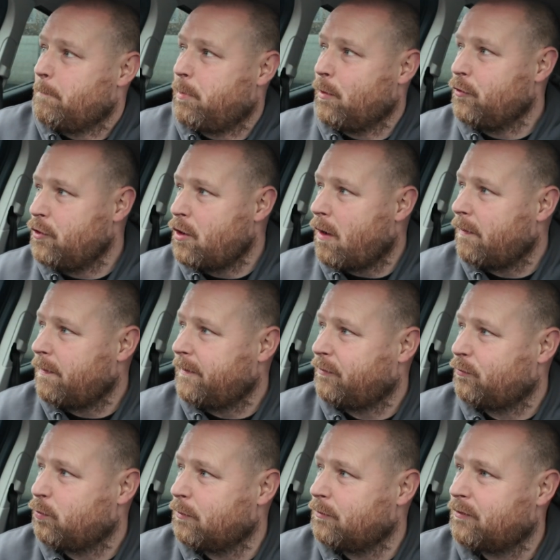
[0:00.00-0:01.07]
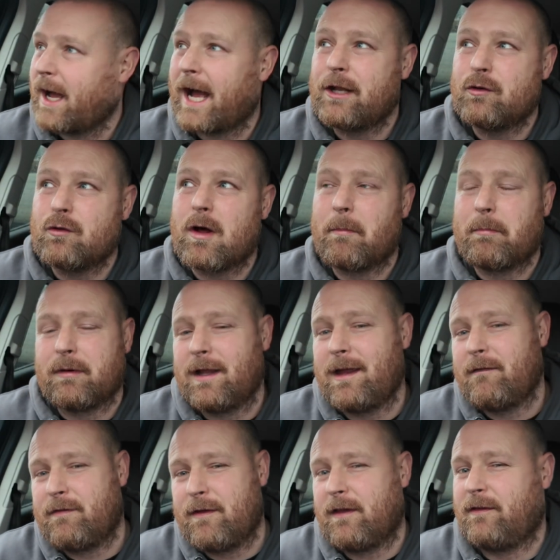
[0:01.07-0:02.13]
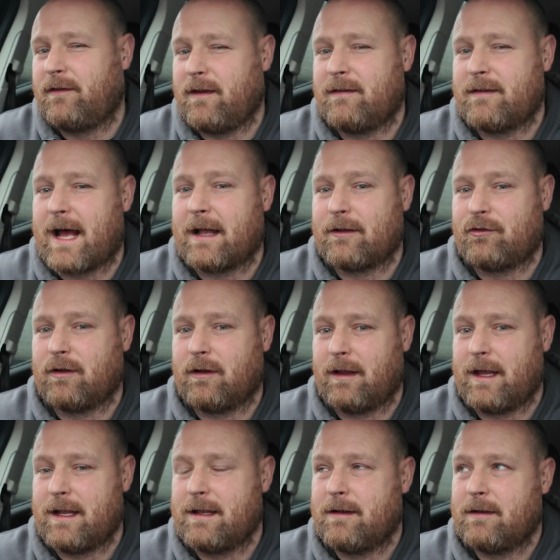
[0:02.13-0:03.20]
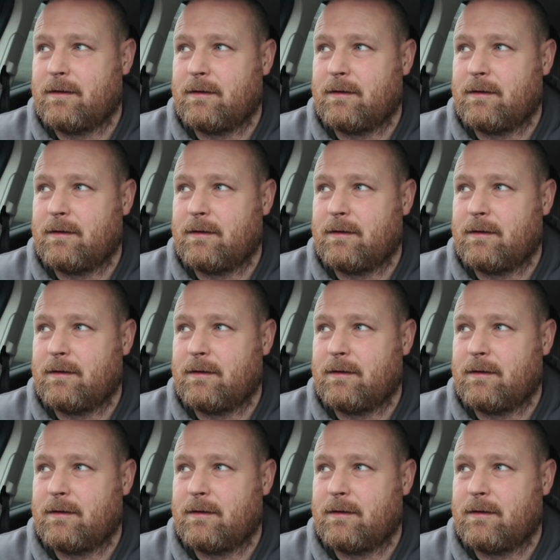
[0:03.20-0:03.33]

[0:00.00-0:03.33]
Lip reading: but not this one. So I do not believe this is actually